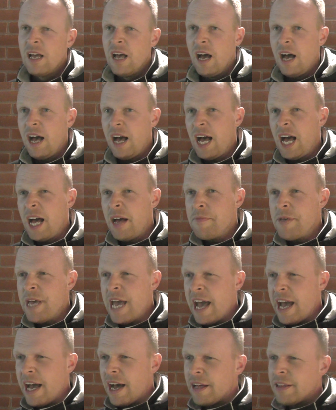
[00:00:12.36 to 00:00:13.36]

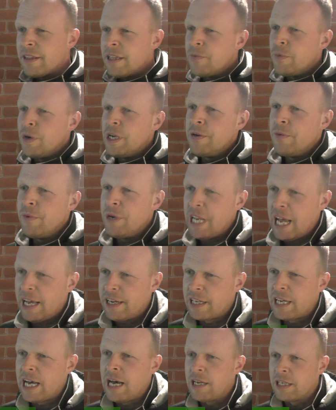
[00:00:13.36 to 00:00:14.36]
Yeah, I think we'd
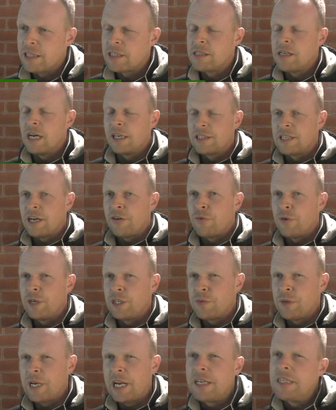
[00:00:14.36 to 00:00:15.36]
had a couple of tough
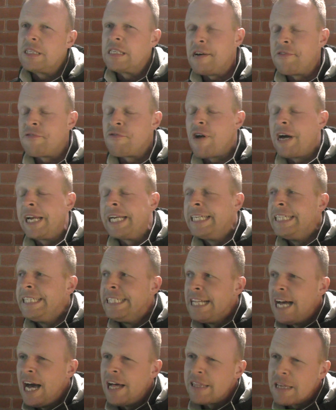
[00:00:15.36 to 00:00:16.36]
weeks. We'd had a tough run.
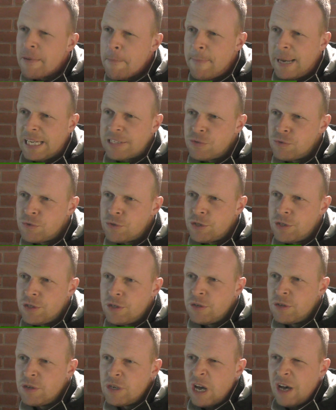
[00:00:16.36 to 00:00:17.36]
I think
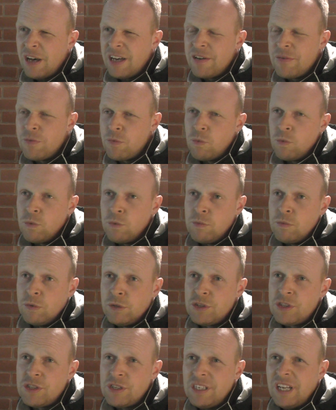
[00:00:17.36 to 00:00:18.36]
Basildon
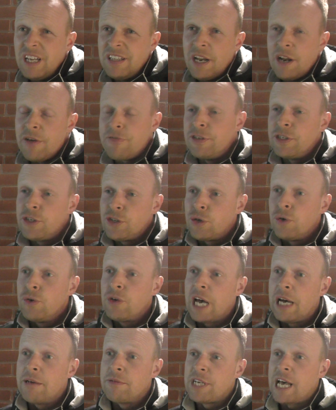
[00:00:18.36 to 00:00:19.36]
was, I don't know if it's a
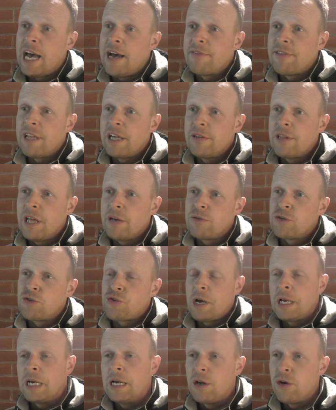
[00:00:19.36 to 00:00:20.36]
good game to have. They were
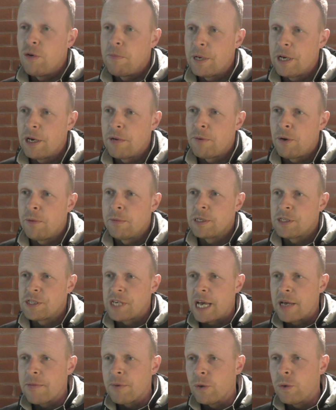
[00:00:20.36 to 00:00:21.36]
struggling a little bit at the bottom of the
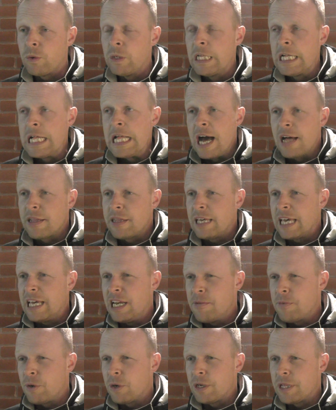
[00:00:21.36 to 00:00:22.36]
table. I think
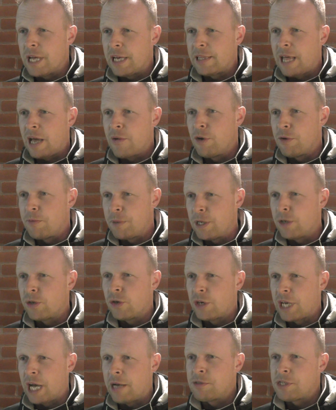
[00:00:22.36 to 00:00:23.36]
anybody on that day would have been a
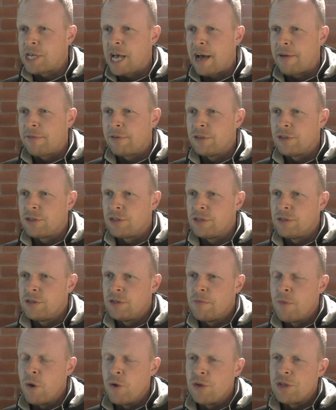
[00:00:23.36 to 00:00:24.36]
good game to have because
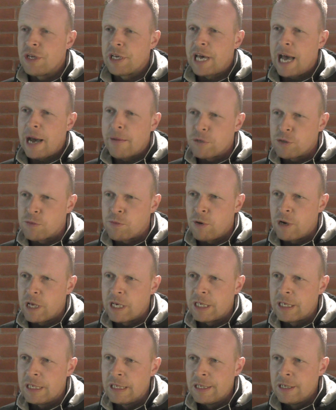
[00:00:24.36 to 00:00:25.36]
the mood in the camp was
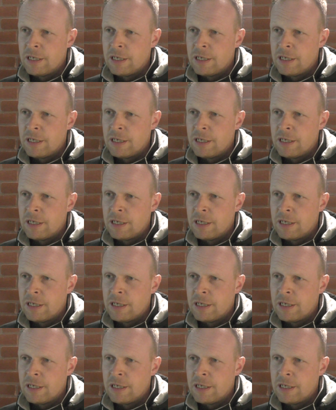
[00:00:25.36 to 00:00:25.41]
brilliant.